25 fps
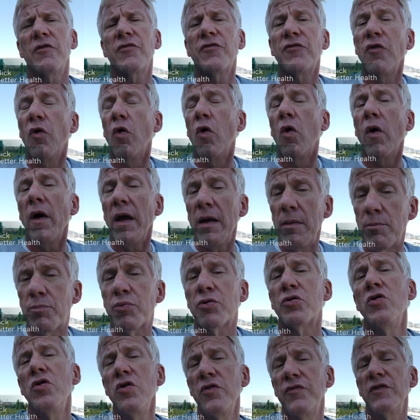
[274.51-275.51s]
for
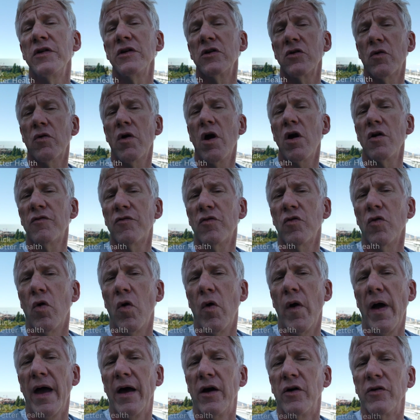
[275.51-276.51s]
improving your
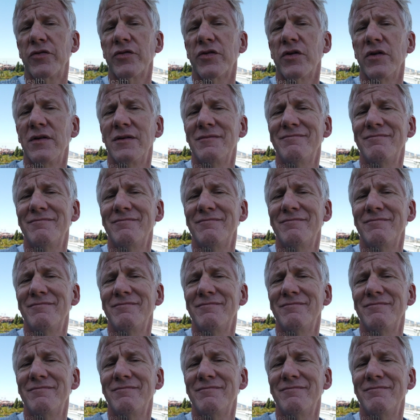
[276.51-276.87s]
overall health.